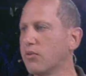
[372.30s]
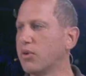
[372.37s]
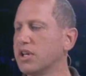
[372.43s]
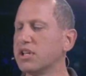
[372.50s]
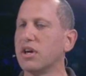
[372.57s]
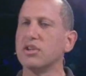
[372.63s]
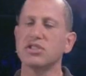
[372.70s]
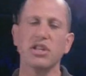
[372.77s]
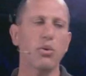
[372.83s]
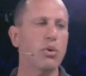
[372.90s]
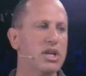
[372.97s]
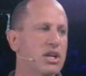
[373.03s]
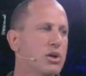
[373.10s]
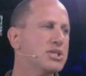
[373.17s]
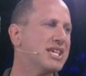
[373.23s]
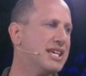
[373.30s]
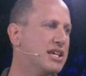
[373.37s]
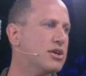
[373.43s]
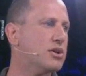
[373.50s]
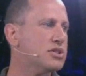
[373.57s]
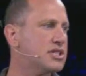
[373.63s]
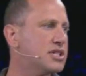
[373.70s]
Windows and the Windows
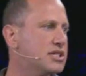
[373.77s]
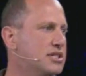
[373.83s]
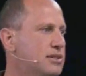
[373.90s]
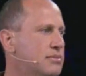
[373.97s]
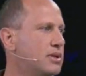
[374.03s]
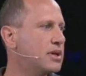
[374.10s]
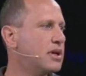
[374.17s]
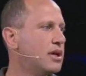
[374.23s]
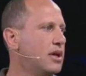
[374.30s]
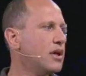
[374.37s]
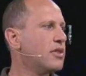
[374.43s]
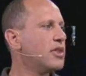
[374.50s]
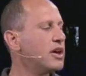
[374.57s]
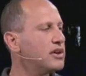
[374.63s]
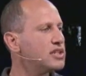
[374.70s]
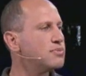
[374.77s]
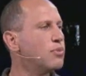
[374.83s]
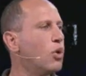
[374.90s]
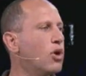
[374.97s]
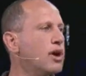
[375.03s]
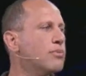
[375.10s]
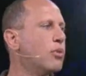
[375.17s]
ecosystem, there is
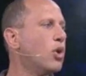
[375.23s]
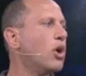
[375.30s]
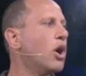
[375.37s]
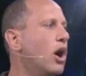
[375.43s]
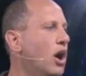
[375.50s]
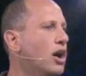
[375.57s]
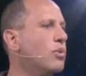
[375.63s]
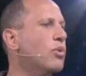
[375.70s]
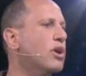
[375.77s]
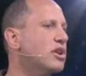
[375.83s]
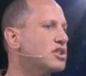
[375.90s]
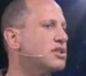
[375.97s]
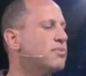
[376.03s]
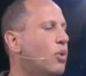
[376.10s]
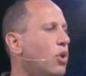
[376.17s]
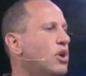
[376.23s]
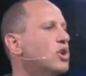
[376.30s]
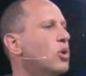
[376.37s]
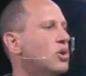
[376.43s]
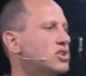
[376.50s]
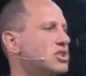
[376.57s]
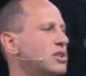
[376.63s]
more and more hardware to support
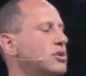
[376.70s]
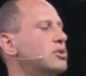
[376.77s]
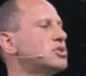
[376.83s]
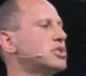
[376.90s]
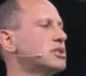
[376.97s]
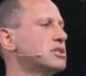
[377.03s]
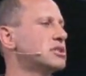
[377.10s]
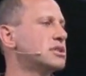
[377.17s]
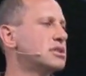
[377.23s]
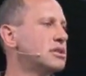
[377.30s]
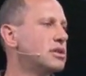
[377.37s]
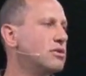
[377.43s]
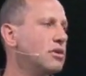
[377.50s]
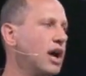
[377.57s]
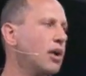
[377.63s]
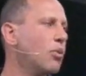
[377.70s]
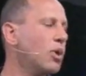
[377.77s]
your solutions, right?